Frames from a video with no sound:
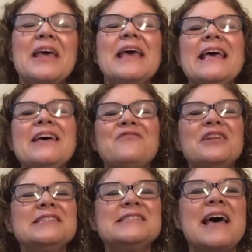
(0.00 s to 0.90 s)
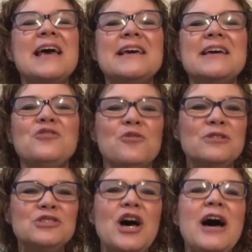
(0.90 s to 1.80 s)
If it is taking your
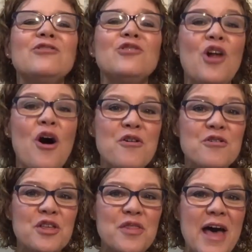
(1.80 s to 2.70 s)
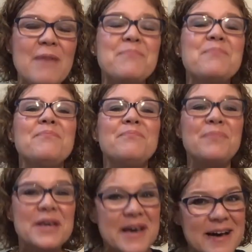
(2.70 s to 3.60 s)
child longer than that,
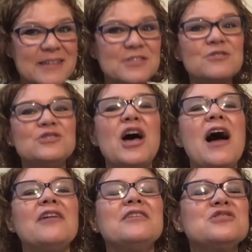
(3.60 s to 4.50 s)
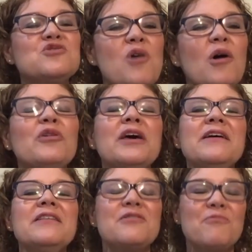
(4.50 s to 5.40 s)
because your child is
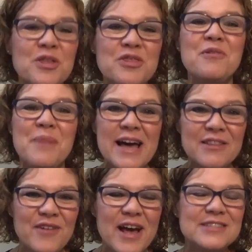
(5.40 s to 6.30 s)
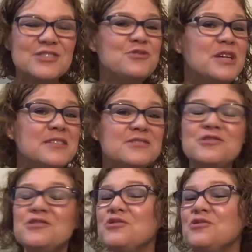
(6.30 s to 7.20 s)
struggling with their math facts, you need to
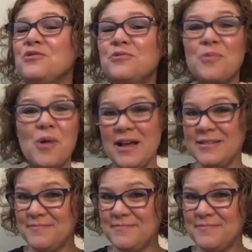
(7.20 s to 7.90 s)
do what?